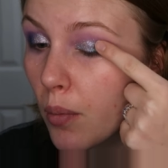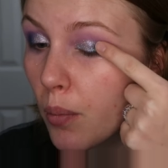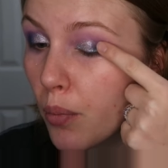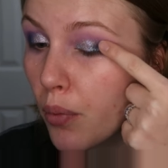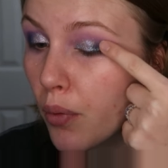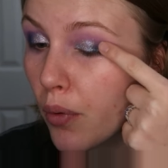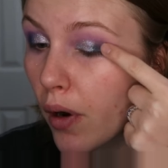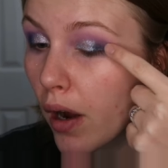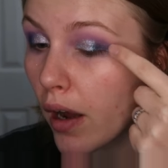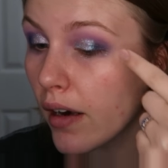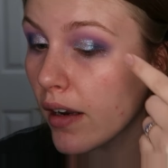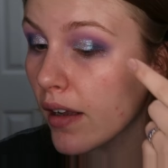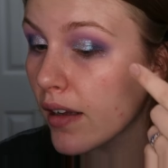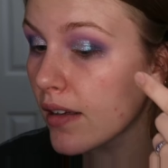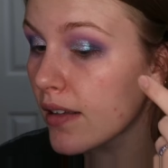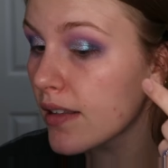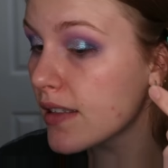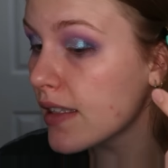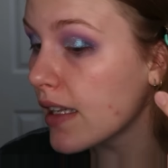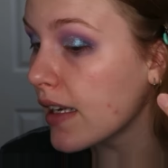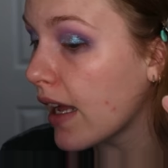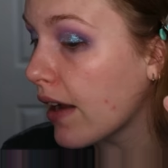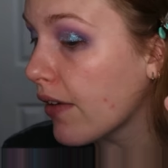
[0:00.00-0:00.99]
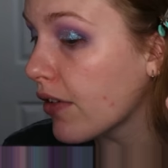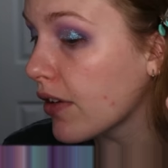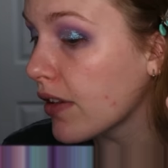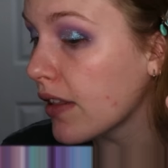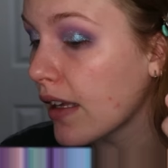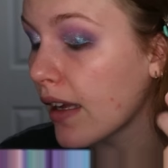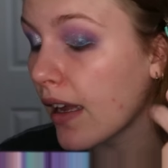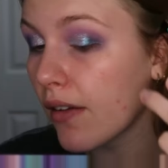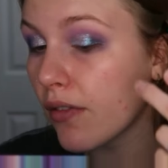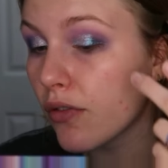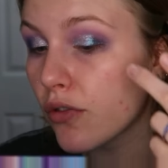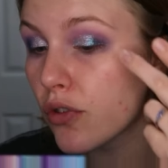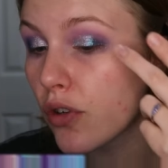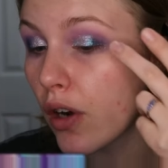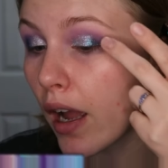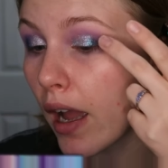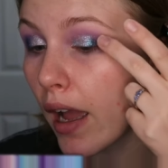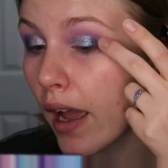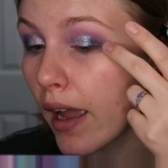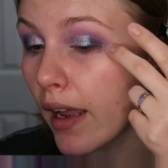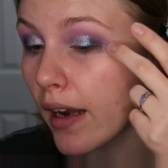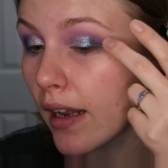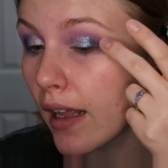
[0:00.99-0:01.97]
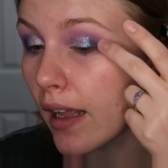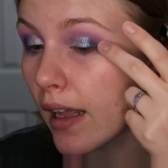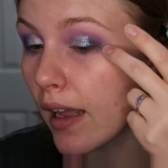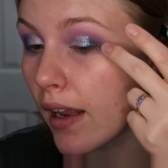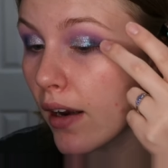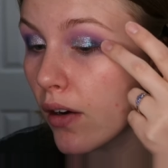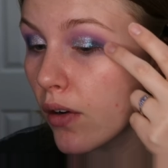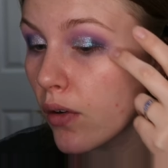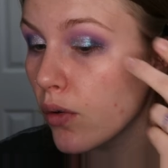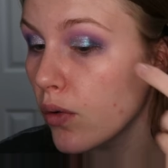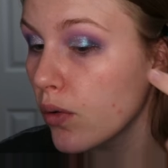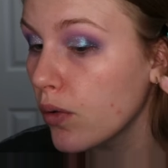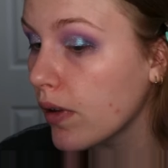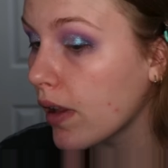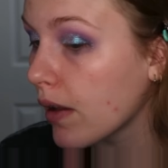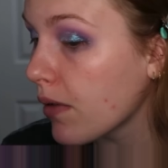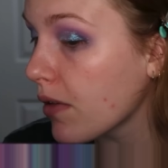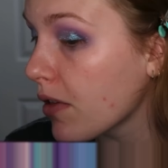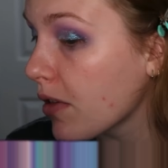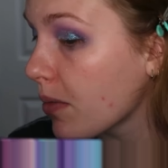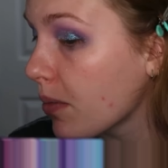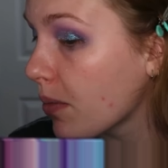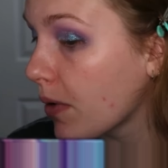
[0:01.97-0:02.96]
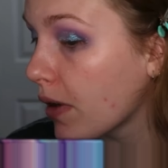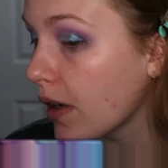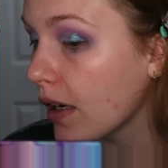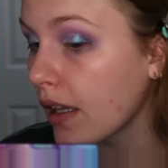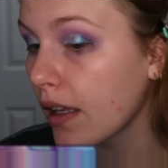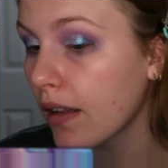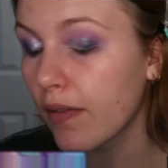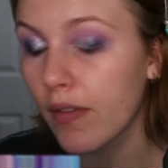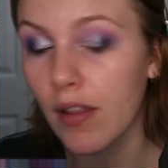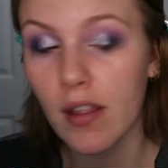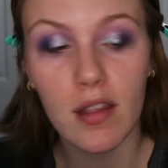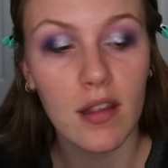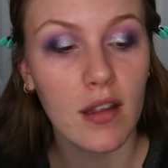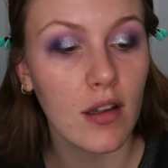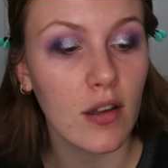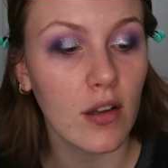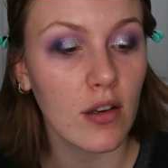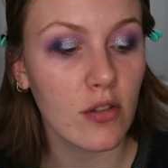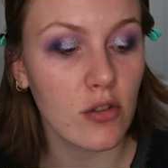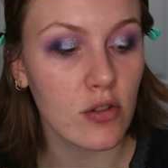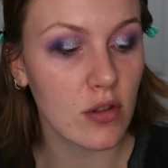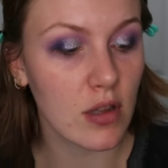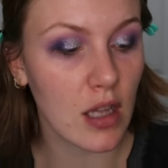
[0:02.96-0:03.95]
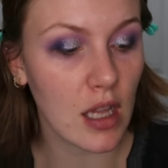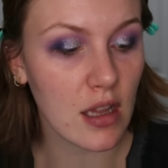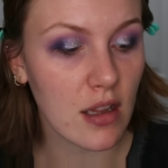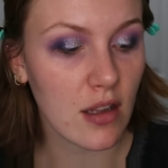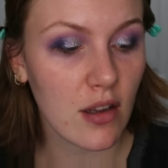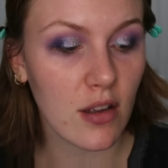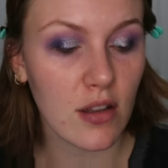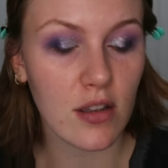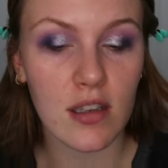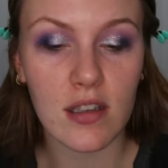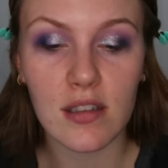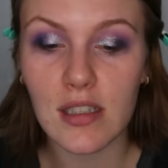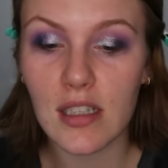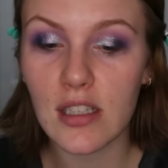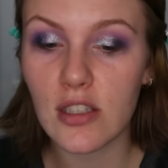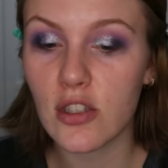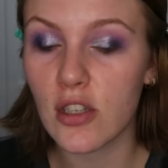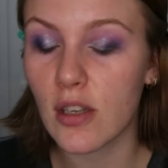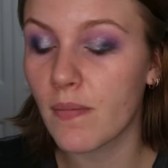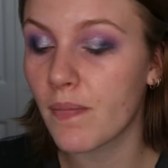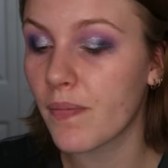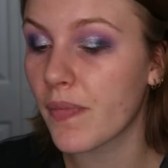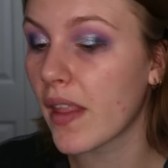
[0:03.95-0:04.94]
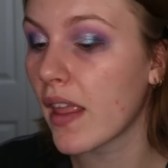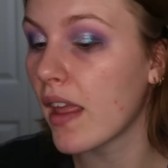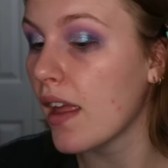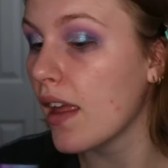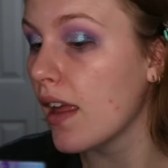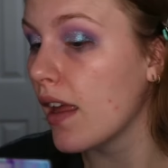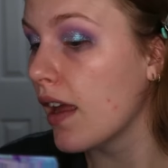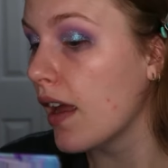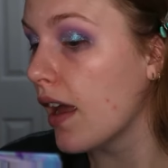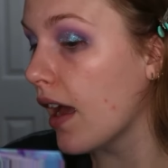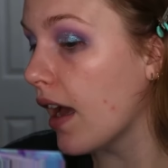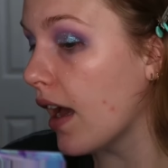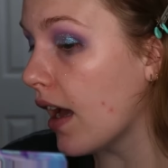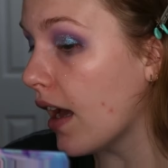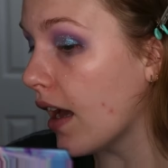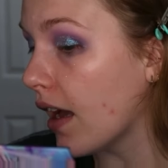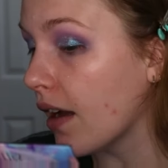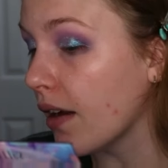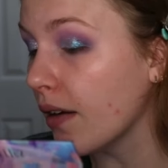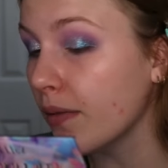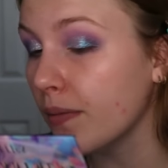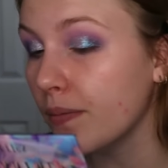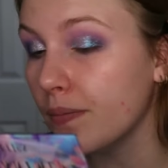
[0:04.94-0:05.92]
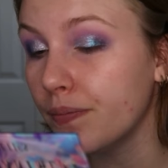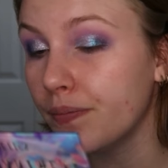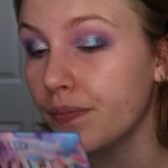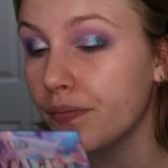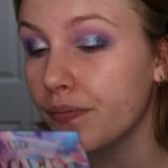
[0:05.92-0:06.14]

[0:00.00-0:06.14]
products and everything I've tried. And ooh, that was pretty. That's a good decision. I